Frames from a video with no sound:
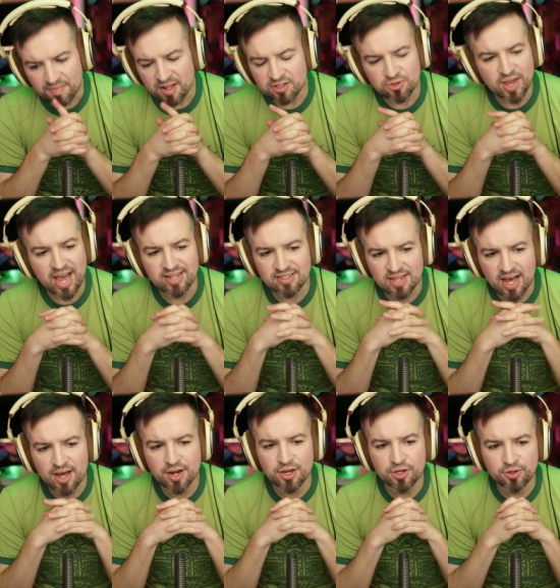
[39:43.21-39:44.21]
So yeah, it's
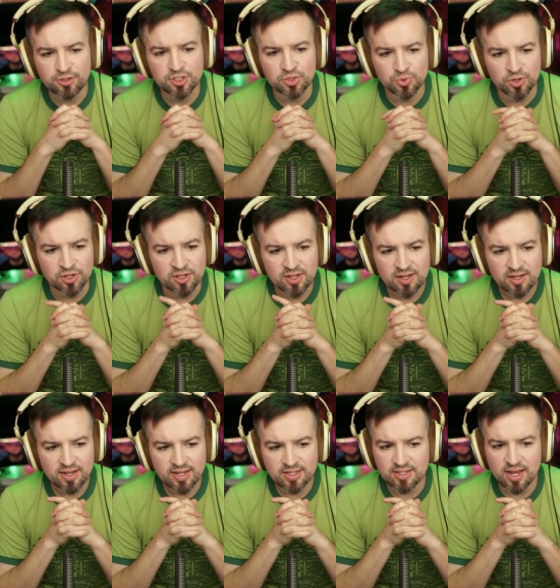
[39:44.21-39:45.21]
not unusual.
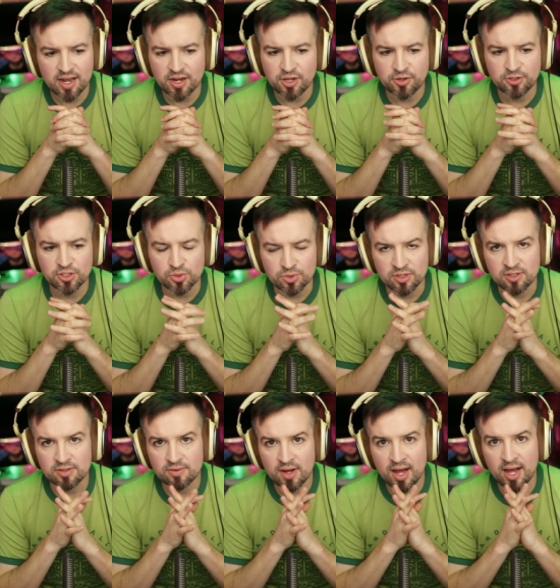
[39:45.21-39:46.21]
It's not
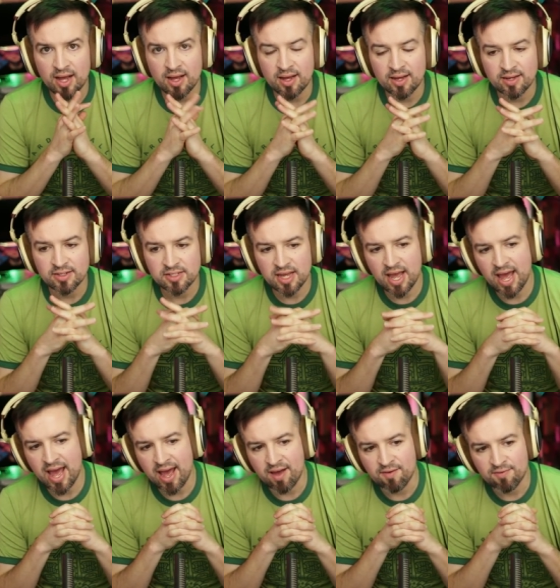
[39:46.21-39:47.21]
unusual to
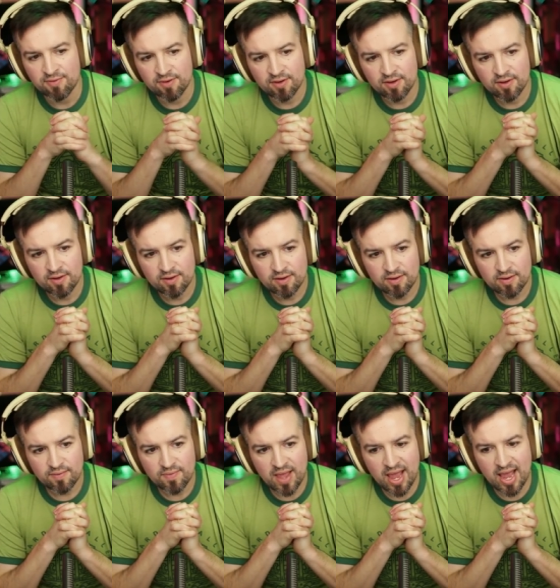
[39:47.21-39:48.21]
have
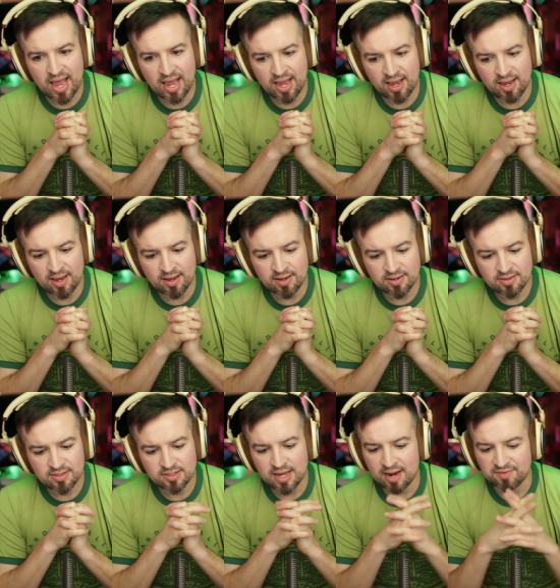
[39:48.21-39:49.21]
a
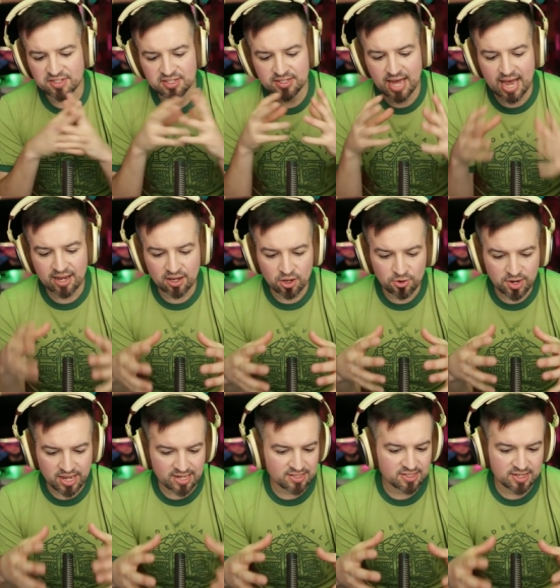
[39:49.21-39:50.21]
kind of siloed
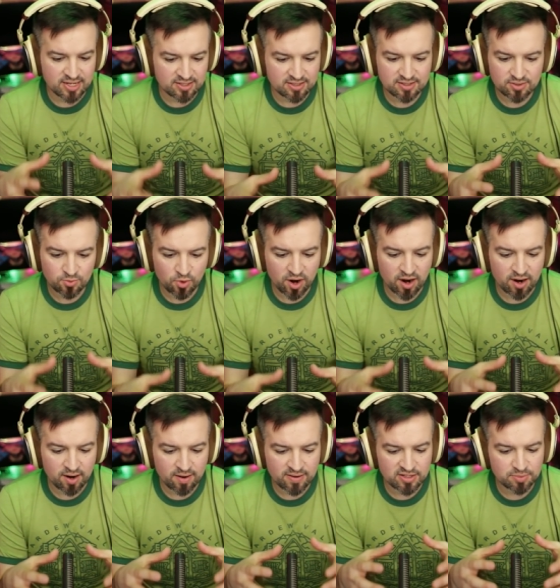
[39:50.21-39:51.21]
instance
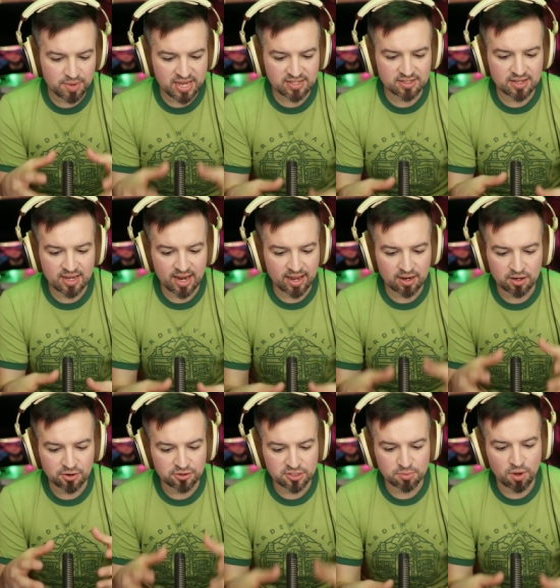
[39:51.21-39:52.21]
where it's basically like a
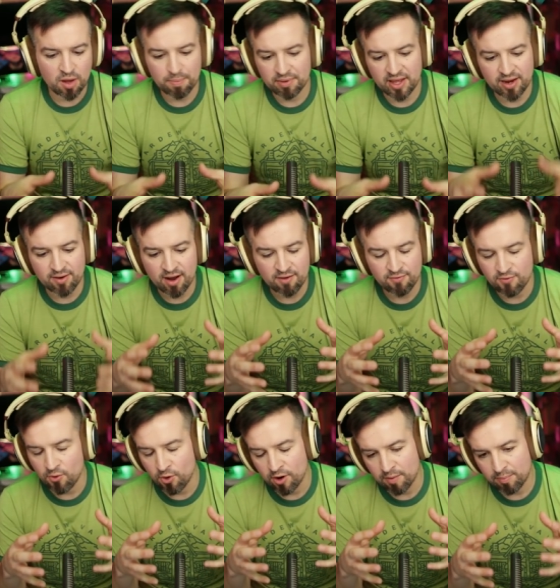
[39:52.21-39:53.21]
little small playground
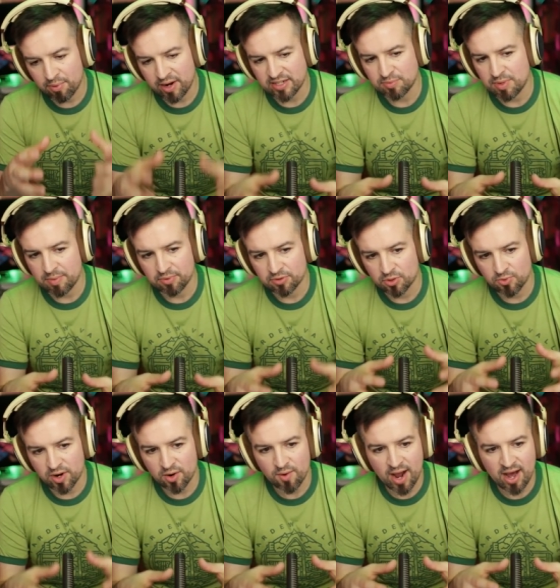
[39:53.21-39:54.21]
for press people to
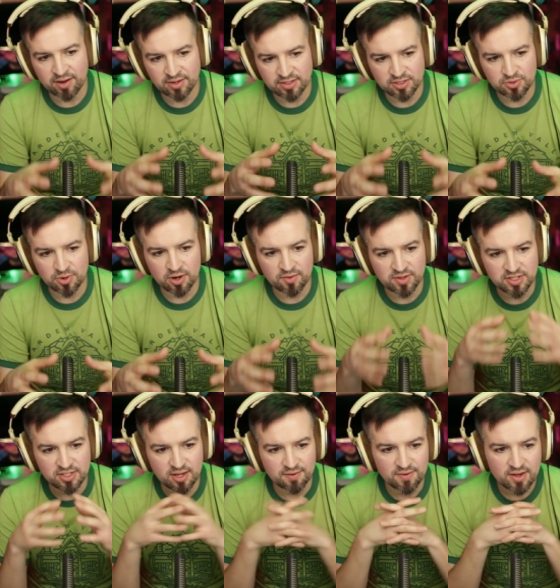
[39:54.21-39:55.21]
run around and do all this
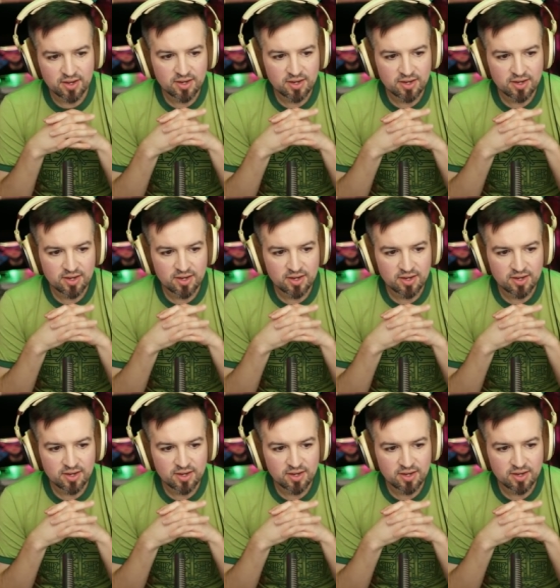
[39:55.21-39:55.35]
stuff.